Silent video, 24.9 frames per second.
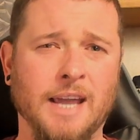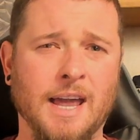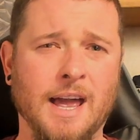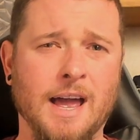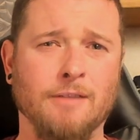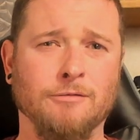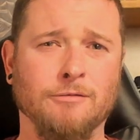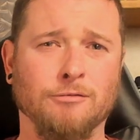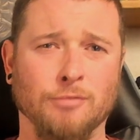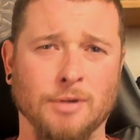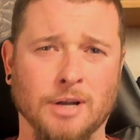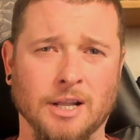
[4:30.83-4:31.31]

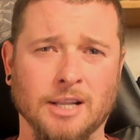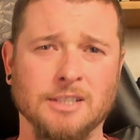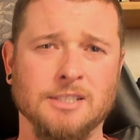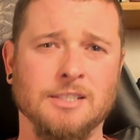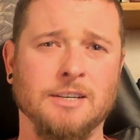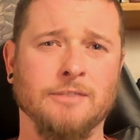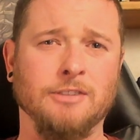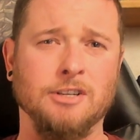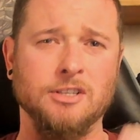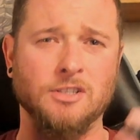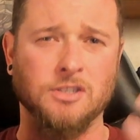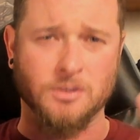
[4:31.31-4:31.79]
have
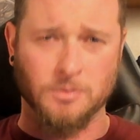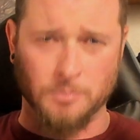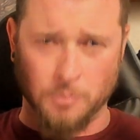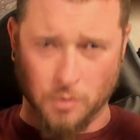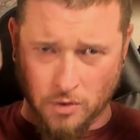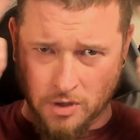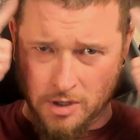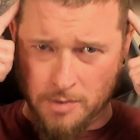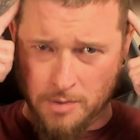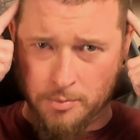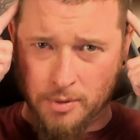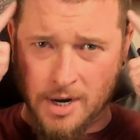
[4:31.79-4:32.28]
relatively
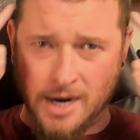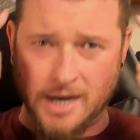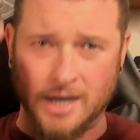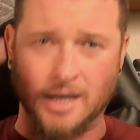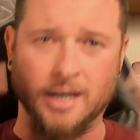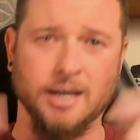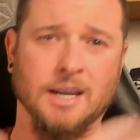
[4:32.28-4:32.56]
smaller brain